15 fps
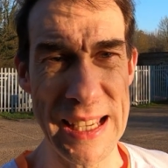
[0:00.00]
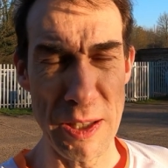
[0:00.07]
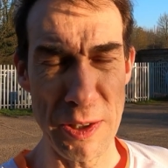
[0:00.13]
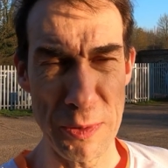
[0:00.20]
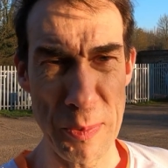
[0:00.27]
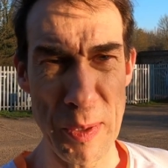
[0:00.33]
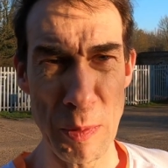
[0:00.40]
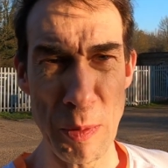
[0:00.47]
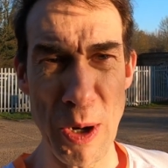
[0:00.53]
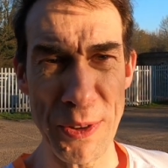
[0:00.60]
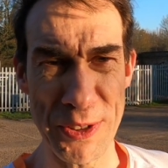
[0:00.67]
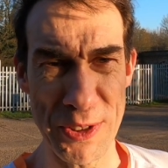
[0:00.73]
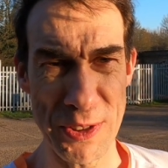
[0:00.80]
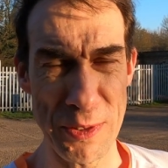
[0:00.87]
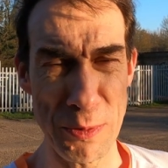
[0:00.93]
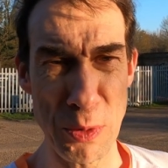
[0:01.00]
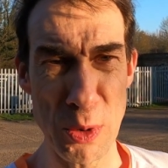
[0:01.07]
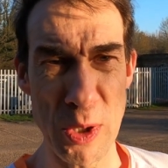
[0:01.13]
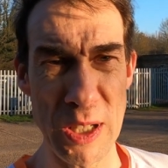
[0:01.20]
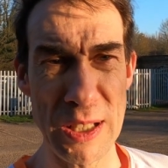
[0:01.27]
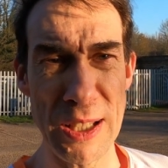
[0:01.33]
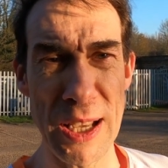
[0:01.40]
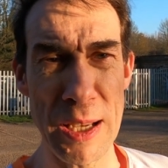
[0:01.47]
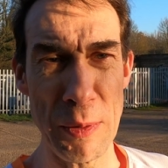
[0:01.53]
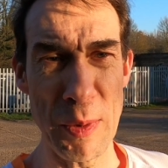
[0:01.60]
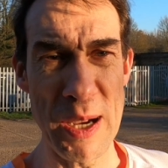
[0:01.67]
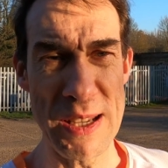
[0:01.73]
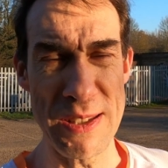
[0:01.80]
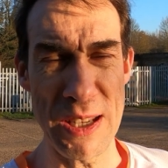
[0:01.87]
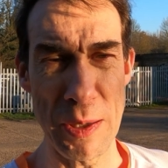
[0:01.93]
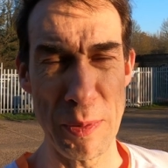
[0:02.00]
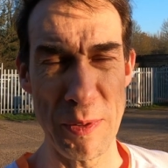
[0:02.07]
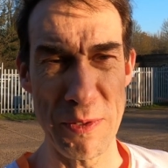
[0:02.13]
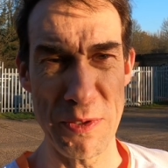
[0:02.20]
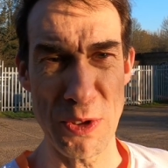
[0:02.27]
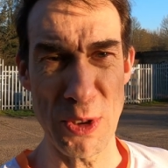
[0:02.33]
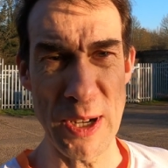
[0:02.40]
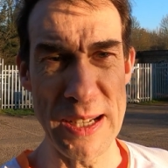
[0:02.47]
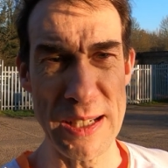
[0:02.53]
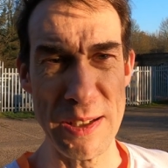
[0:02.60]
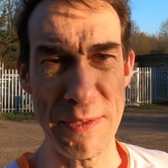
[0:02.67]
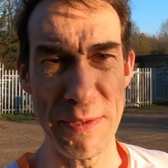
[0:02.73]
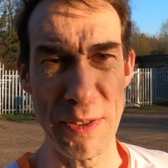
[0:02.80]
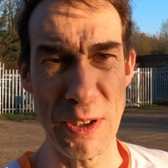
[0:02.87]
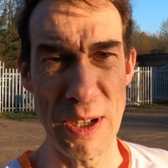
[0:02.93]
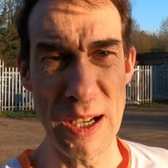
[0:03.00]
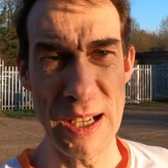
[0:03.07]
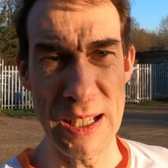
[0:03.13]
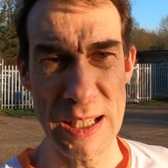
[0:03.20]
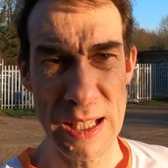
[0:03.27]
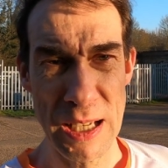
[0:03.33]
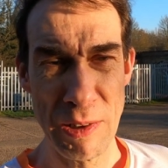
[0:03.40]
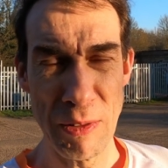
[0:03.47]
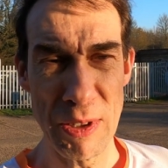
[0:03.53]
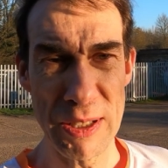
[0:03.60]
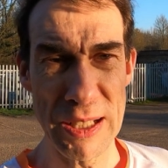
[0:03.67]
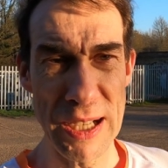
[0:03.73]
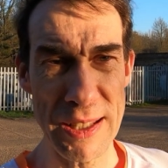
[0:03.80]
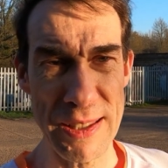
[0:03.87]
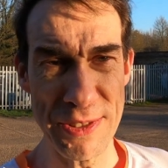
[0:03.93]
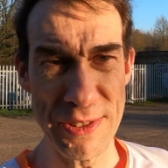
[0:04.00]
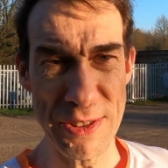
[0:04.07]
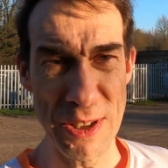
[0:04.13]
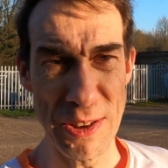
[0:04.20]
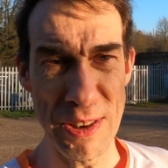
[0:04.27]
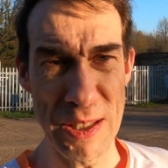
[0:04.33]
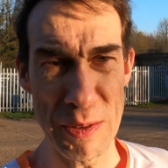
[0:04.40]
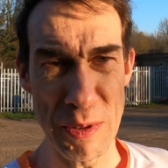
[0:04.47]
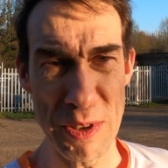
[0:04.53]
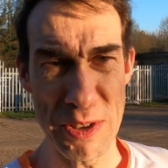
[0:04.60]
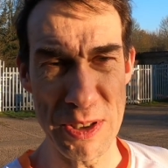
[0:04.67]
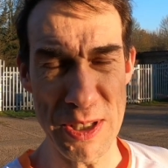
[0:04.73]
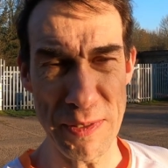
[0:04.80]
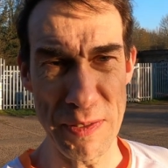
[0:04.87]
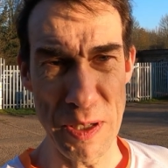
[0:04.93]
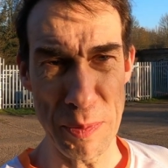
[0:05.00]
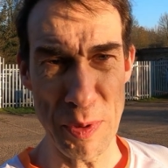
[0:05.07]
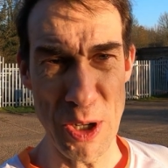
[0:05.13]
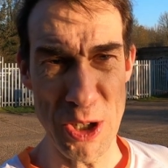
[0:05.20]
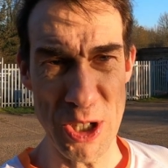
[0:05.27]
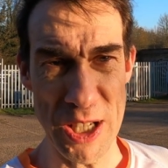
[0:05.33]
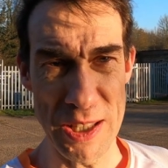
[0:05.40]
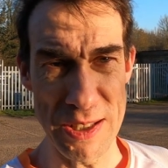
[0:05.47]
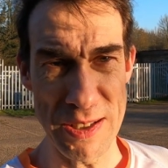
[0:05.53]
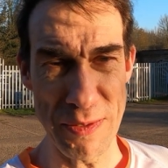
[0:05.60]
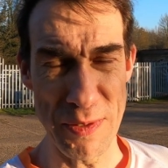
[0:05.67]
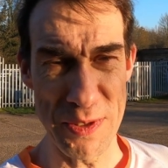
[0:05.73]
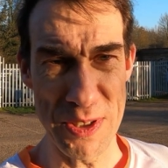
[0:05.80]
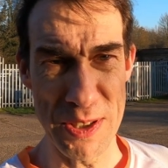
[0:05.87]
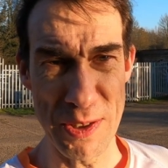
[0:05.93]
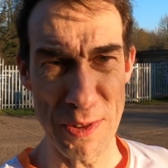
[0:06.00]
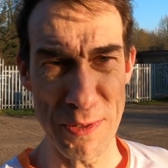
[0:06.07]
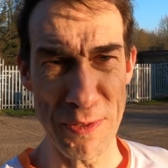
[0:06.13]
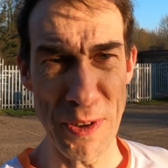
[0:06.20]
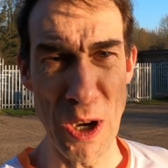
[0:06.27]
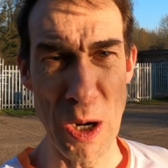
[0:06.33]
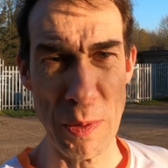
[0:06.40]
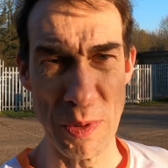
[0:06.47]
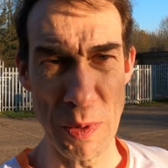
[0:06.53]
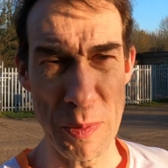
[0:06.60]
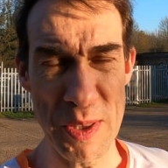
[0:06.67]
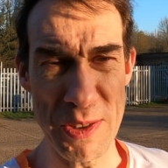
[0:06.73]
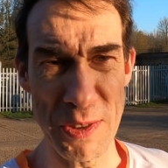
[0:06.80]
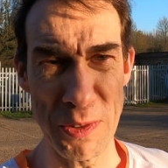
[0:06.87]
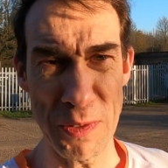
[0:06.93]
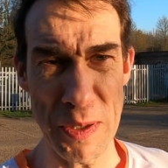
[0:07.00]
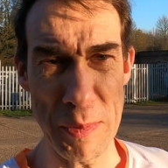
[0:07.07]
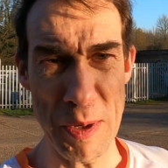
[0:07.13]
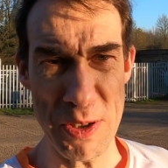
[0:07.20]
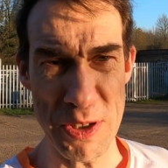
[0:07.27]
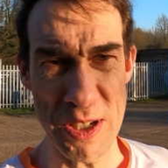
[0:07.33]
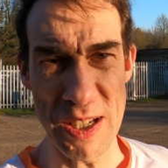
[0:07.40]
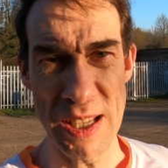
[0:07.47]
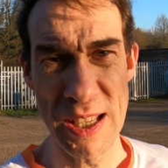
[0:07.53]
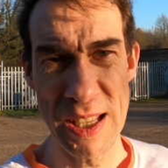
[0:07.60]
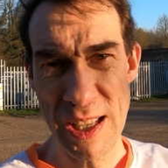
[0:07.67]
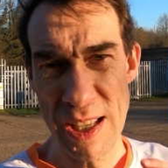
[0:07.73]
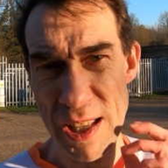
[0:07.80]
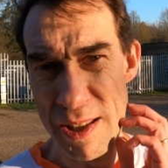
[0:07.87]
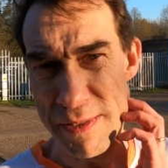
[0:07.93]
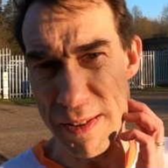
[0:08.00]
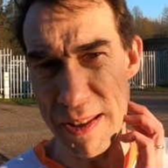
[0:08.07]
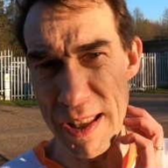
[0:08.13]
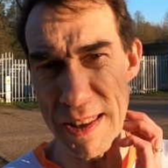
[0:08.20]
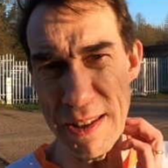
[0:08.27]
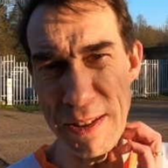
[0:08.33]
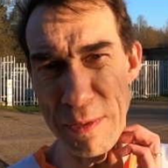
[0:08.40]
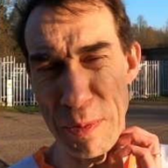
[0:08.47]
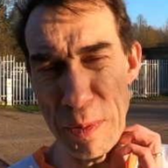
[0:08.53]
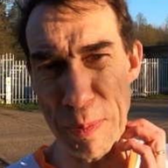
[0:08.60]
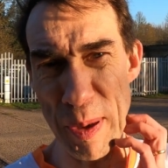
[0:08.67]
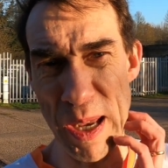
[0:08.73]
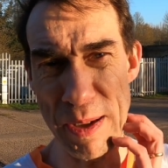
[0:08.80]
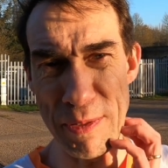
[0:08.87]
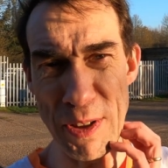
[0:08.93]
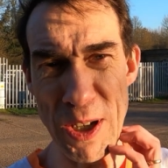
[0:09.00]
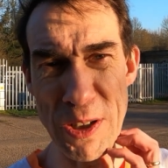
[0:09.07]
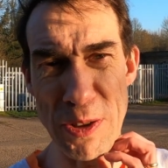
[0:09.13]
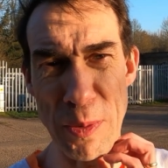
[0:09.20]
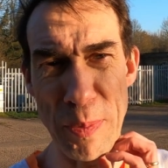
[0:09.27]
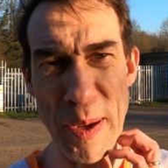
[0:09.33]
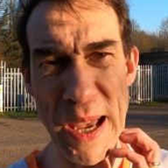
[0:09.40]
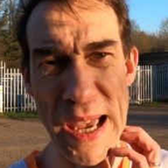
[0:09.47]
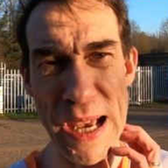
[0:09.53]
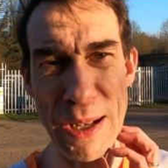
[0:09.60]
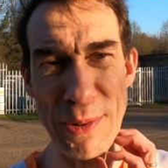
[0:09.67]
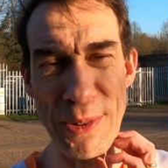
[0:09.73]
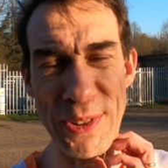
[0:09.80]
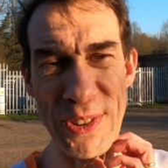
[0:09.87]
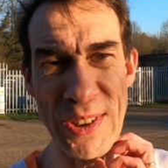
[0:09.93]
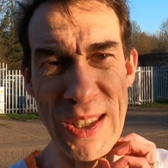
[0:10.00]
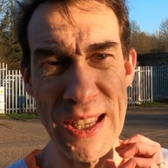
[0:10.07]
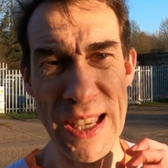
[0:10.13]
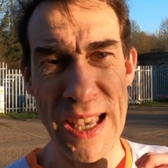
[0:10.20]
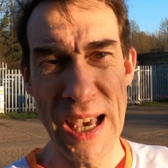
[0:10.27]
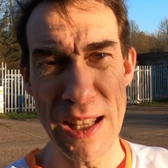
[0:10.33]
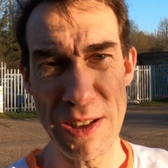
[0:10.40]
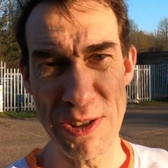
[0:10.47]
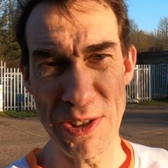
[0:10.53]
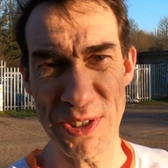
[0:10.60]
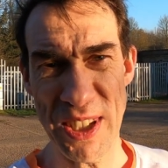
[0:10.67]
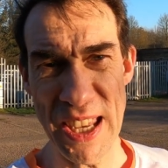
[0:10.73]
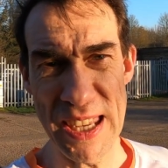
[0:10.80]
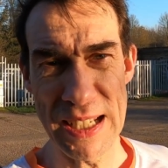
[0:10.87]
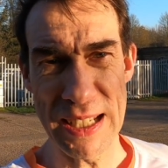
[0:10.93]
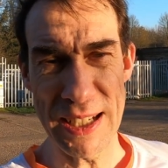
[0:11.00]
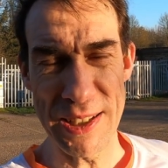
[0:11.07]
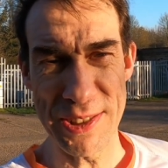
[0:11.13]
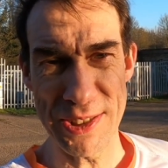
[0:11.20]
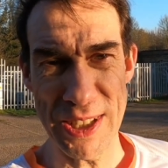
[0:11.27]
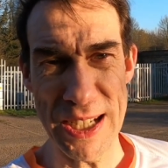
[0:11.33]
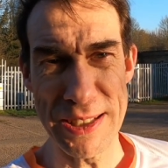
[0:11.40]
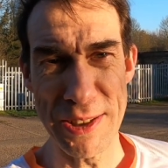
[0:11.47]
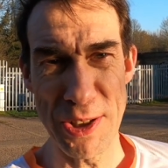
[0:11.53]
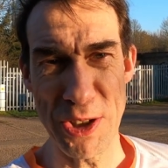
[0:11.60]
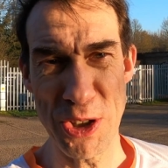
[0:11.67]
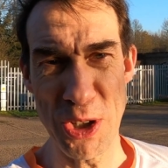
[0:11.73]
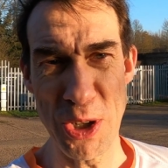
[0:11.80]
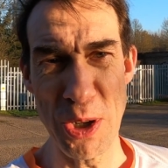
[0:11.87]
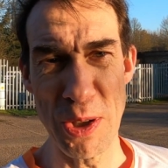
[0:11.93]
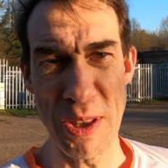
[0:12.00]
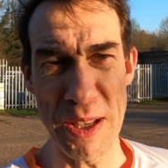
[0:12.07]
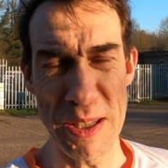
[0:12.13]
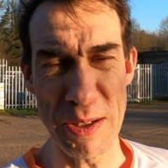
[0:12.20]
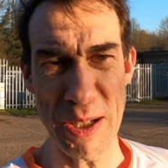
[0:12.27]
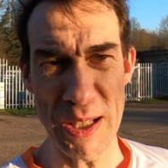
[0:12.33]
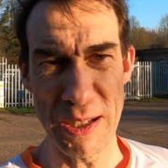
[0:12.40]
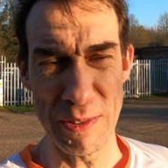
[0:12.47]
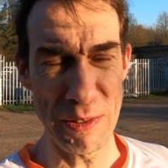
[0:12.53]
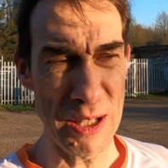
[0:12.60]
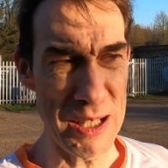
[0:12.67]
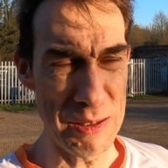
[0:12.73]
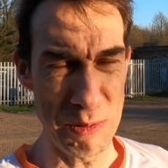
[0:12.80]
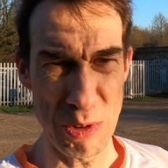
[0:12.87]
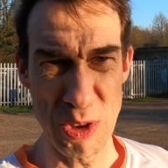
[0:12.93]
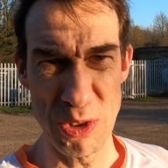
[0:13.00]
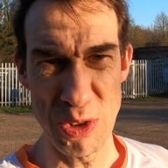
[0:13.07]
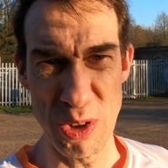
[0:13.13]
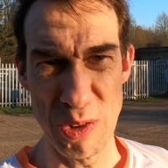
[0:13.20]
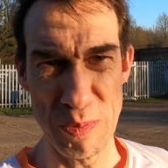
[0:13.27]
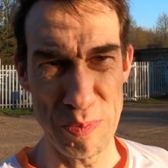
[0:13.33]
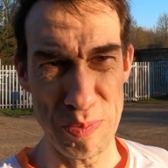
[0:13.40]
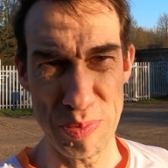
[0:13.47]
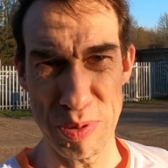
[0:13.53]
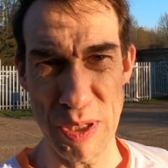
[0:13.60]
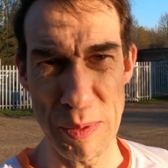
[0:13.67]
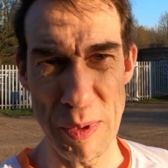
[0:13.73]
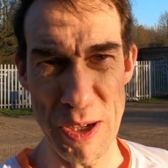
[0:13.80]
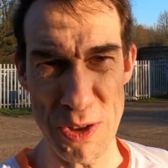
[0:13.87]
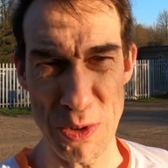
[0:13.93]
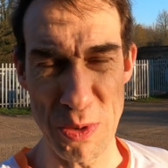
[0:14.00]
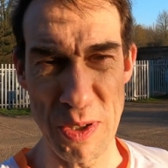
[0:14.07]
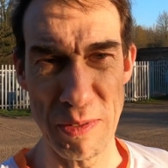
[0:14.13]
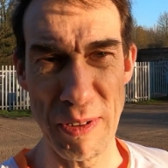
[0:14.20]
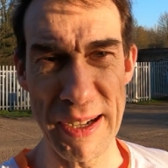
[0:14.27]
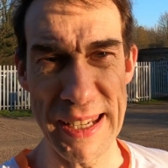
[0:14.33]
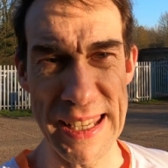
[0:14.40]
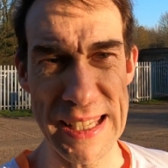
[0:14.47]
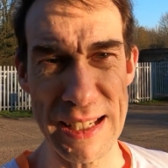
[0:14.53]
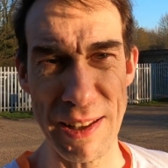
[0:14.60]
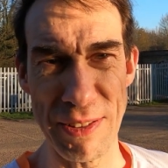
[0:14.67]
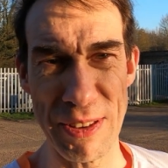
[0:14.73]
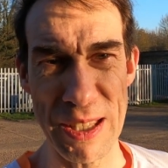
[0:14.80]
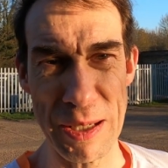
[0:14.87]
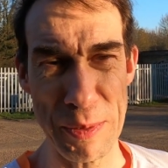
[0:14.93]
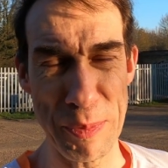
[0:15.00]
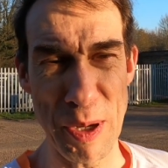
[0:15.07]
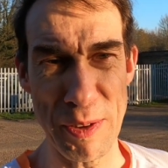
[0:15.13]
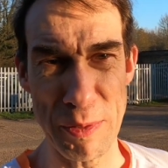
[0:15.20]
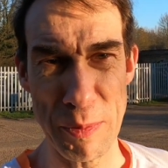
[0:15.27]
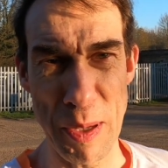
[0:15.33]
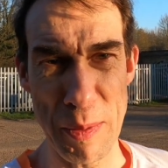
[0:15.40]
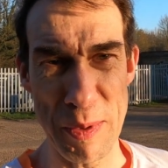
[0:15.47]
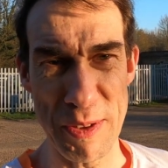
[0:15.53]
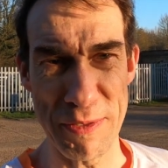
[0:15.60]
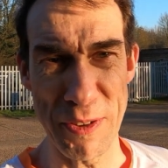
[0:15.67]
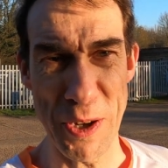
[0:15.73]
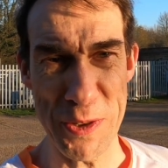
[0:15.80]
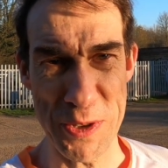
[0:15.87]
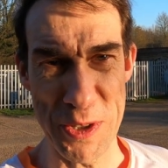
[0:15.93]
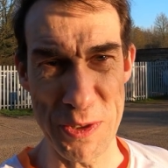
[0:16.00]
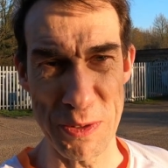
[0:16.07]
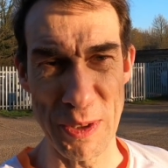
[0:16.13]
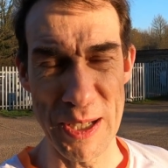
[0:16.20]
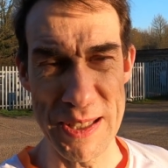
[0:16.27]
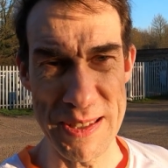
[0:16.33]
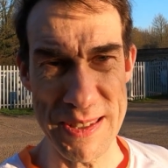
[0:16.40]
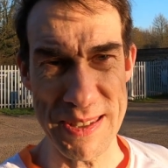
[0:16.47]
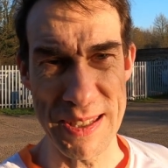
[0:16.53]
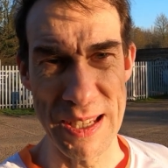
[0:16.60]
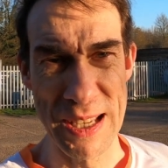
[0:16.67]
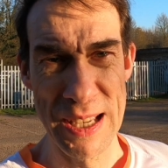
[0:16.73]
It's been a while since I've worn a lightweight type of trainer for a run like this, and you think, well, you definitely appreciate the difference in the foams. I mean, this is very much a thing like if you're paying for £100 and you're just getting like a standard shoe that you kind of like could do pretty much all your running in, I think, apart from maybe your fastest runs.